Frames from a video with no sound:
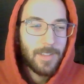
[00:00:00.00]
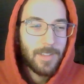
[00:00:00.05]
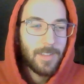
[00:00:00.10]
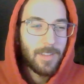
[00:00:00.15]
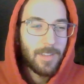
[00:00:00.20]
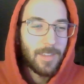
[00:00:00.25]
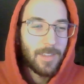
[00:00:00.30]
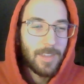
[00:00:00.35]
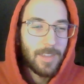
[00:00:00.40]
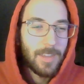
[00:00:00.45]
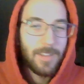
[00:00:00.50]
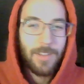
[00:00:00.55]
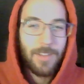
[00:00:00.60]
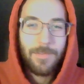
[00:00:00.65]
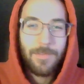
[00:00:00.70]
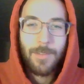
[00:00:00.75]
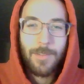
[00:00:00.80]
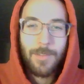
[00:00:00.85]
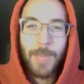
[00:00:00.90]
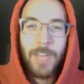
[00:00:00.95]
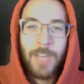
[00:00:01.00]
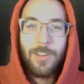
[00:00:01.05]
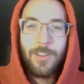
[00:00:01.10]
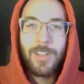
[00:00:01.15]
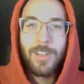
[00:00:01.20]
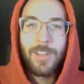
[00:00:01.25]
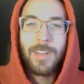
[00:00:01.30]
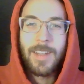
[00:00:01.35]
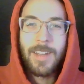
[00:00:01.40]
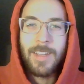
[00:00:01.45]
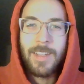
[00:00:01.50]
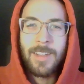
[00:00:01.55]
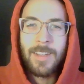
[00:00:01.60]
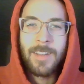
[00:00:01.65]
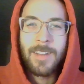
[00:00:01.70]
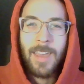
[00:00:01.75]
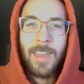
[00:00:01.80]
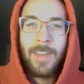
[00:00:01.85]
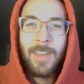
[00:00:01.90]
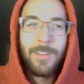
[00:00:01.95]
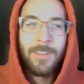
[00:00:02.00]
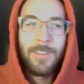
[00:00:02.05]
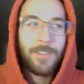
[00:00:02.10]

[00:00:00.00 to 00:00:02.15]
this information at a young age.